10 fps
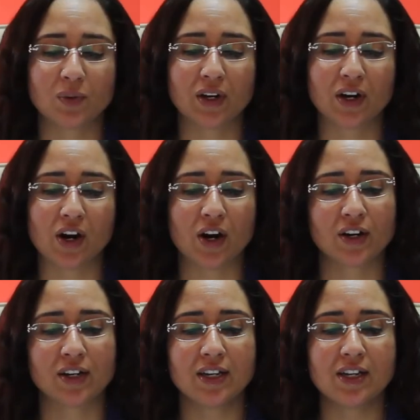work
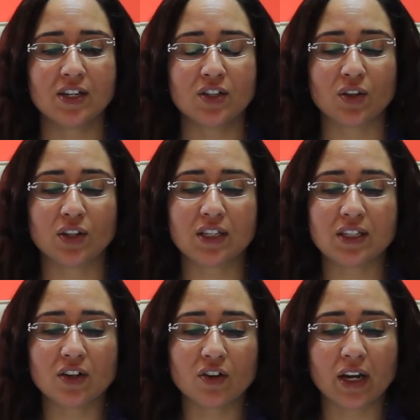hard? So this
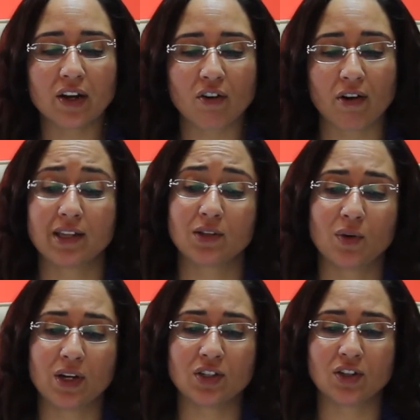is a great
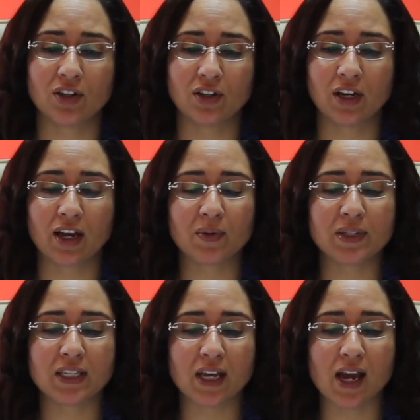question, and I
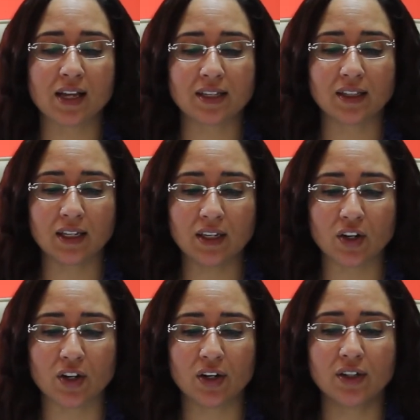would say as a
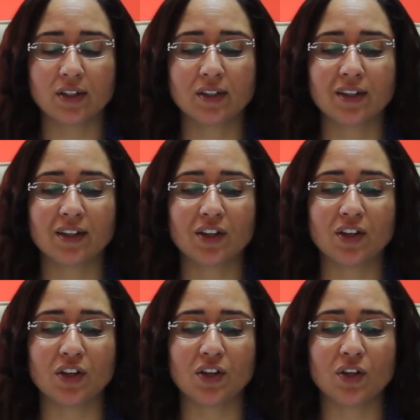leader,
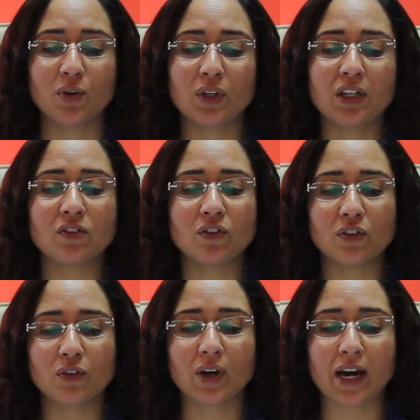you need
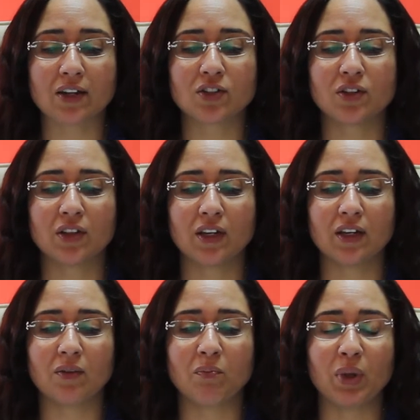to
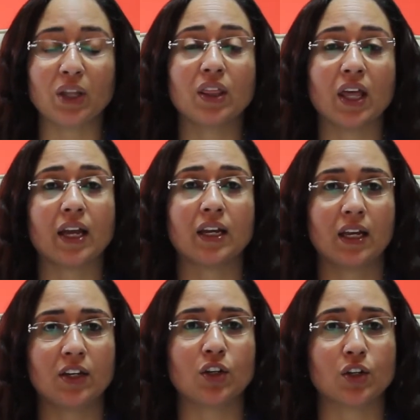actually build that
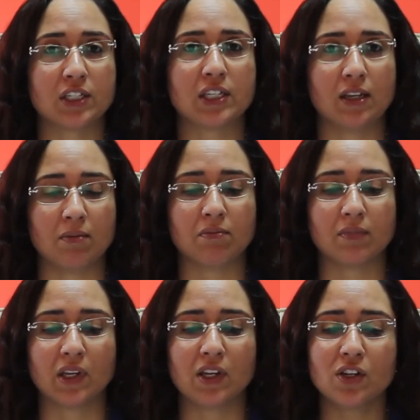in your team.
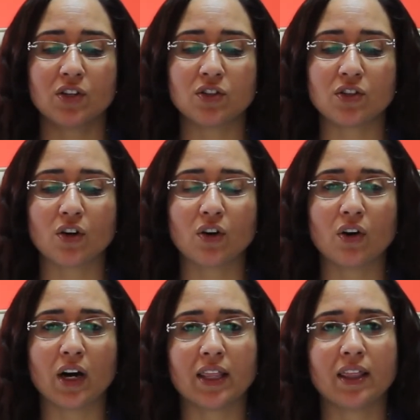
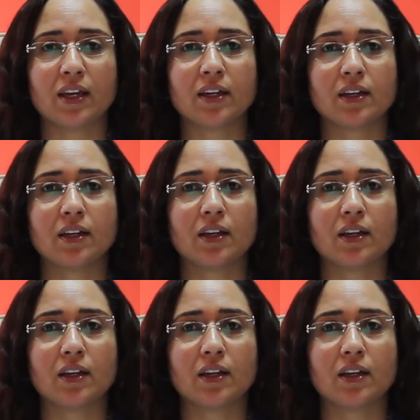So I think